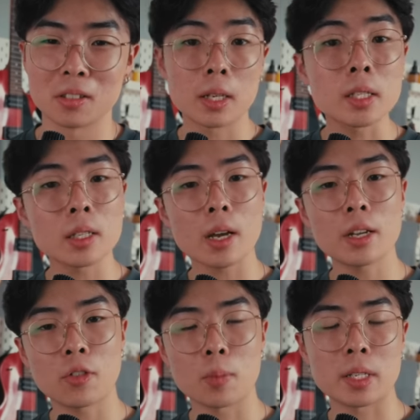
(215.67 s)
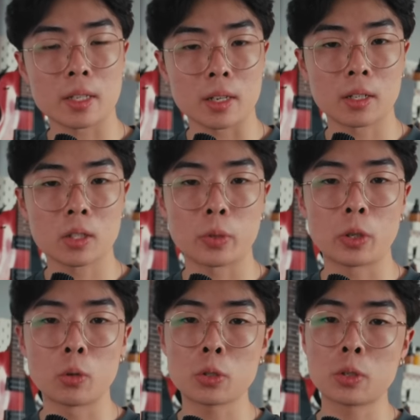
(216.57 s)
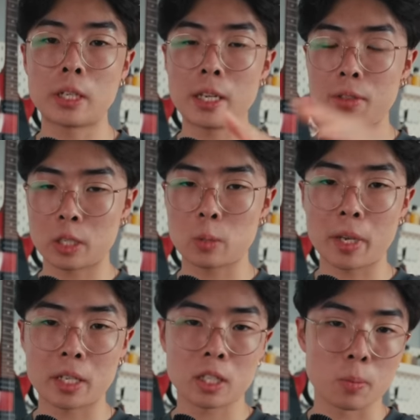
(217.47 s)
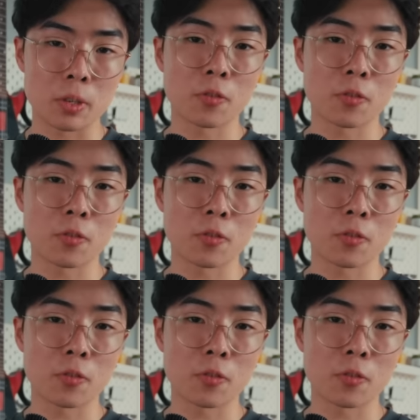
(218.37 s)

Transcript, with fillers: Aside from aesthetics, we also need the space to be